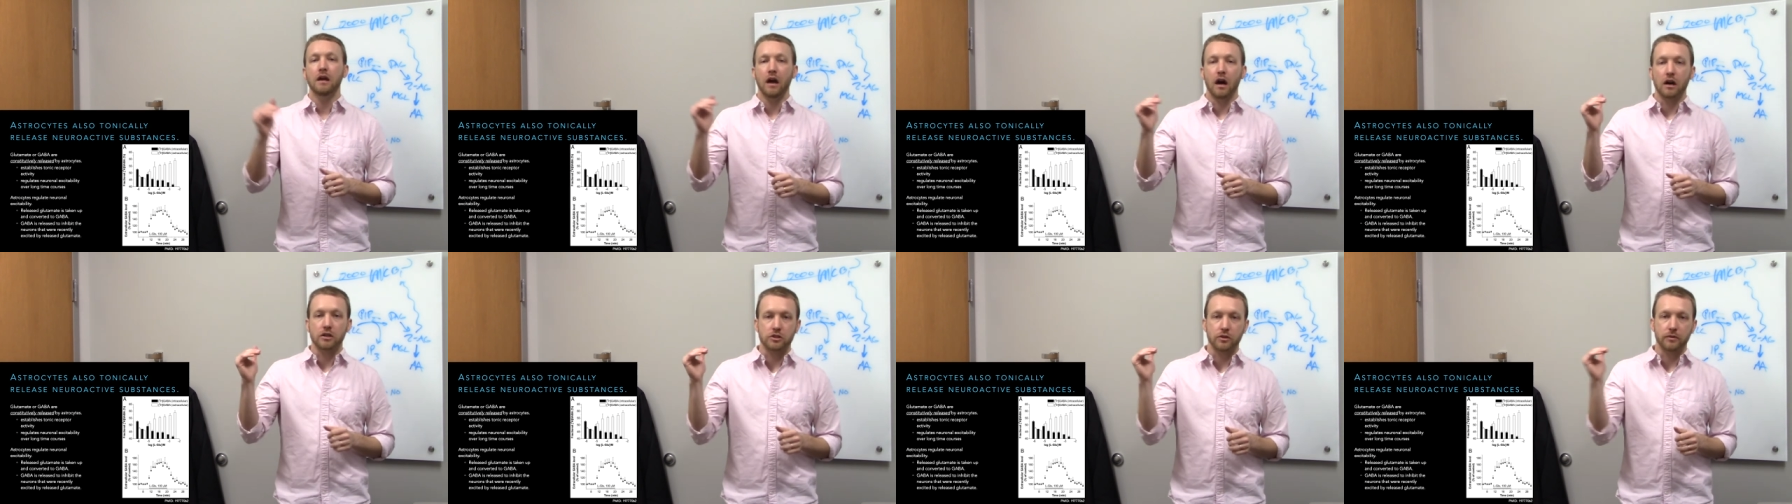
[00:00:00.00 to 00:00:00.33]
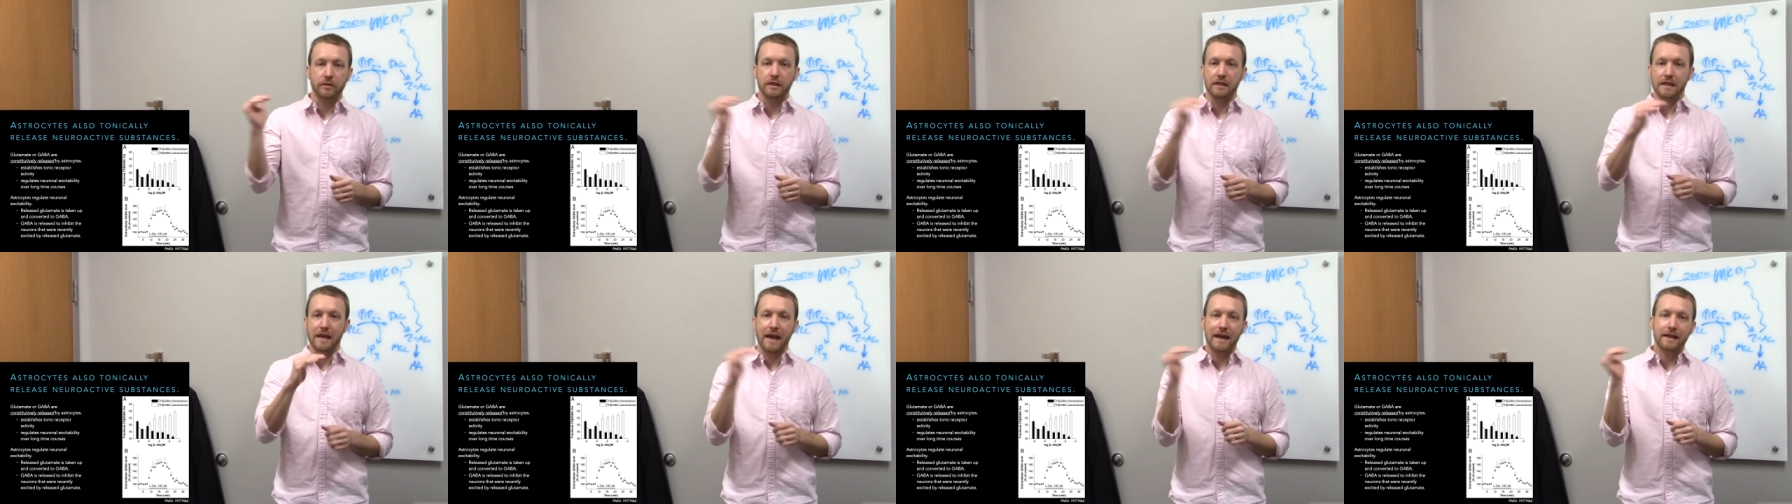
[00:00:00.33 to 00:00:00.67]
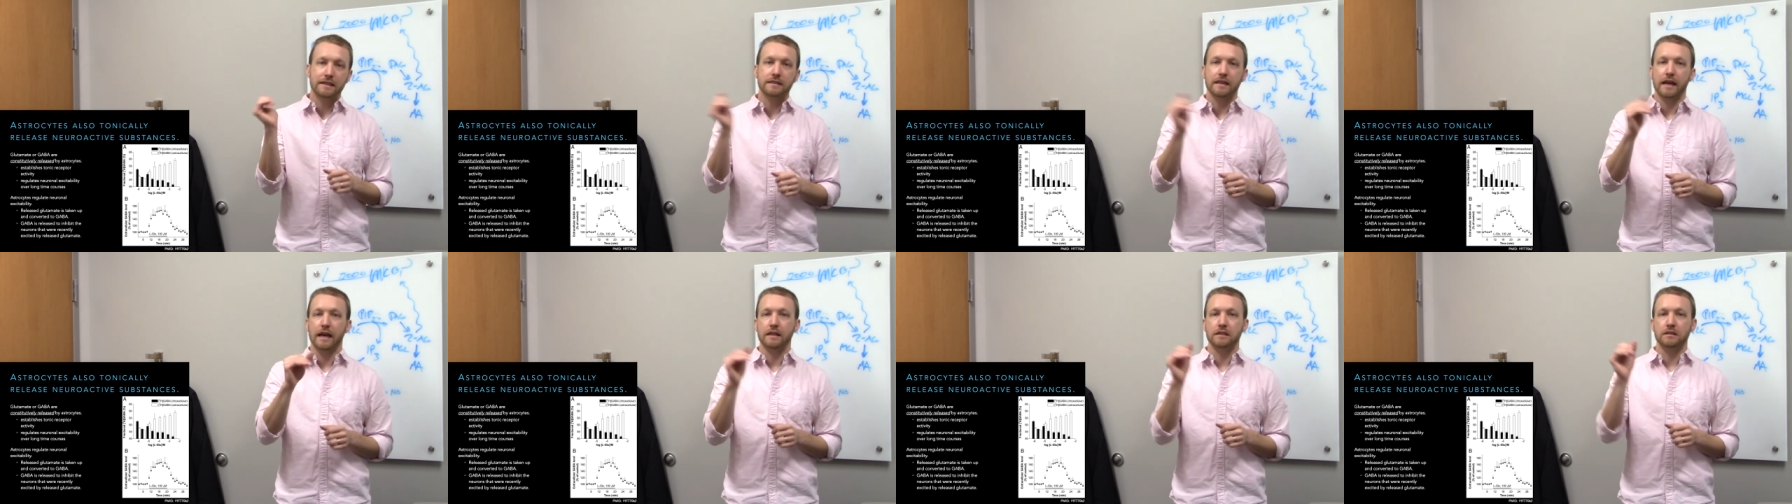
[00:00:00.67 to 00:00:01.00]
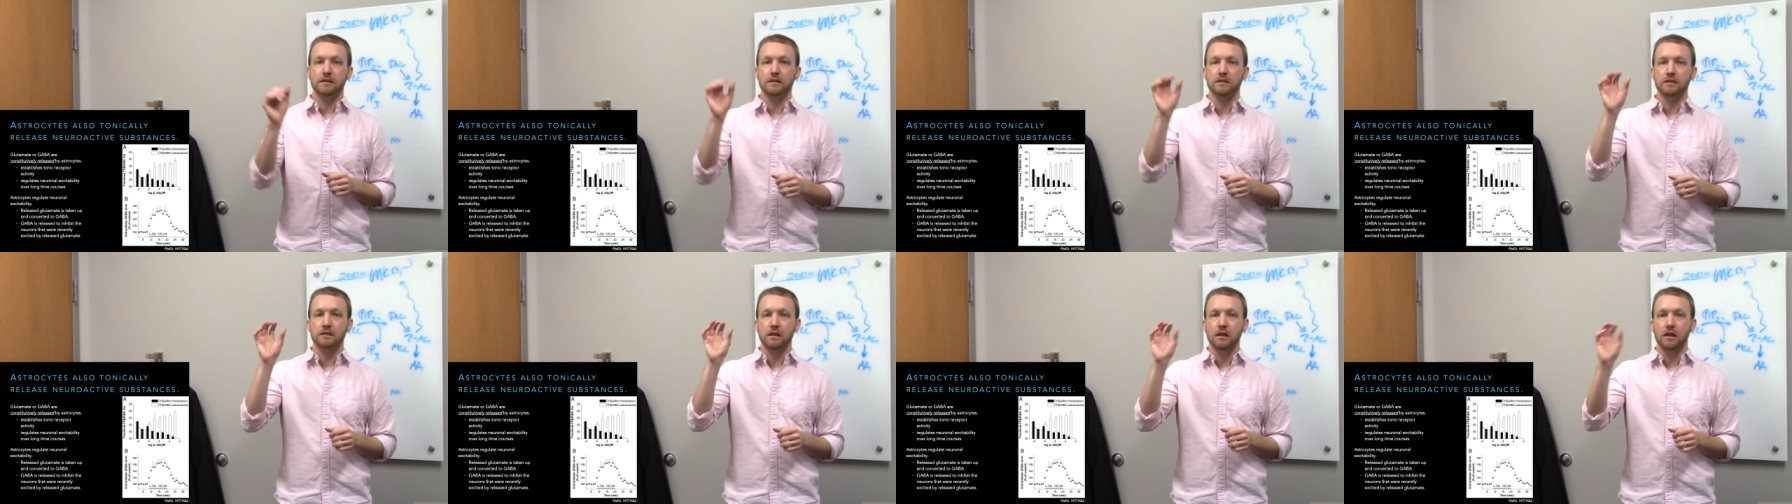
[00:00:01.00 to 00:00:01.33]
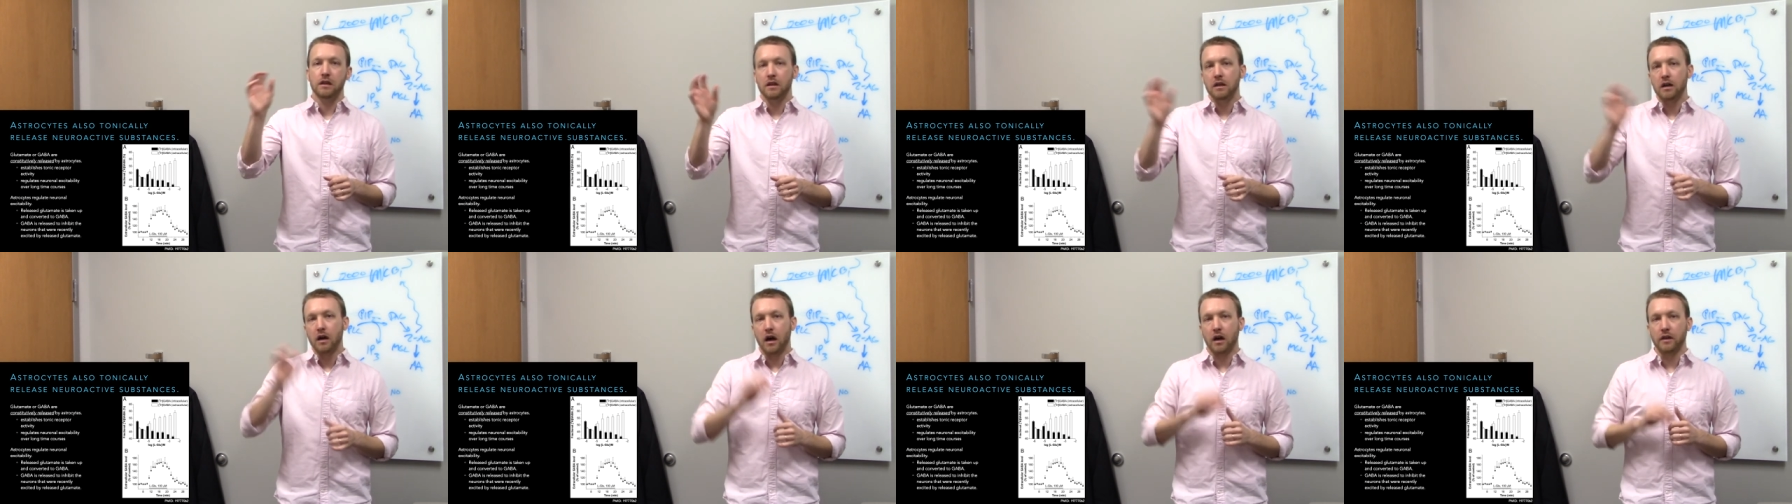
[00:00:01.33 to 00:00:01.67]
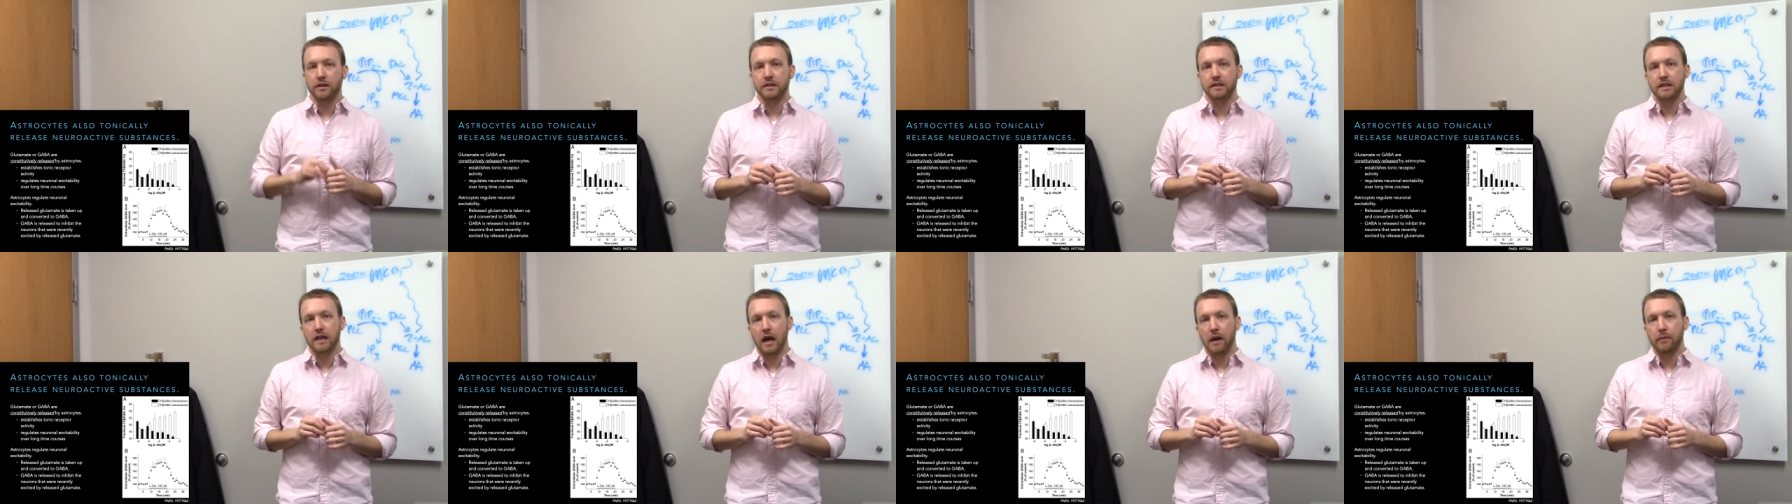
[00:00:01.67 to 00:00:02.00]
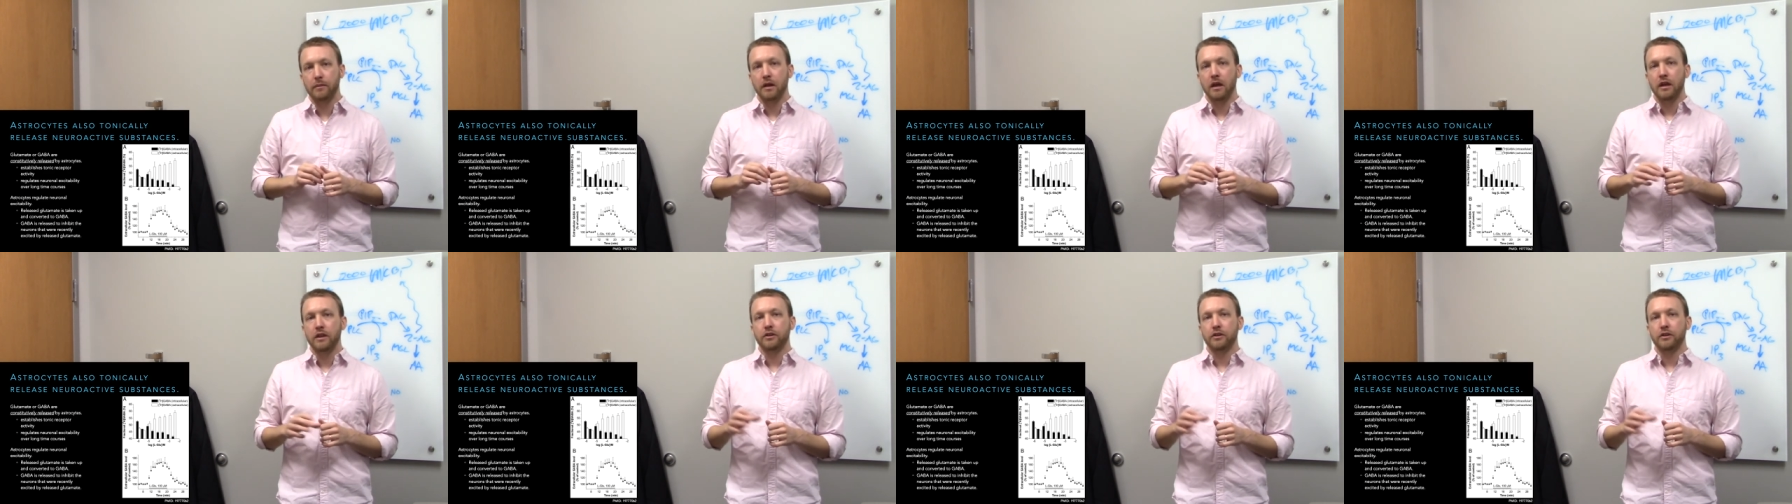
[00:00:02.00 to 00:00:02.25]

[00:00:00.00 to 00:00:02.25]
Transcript: So on the x-axis, on the top,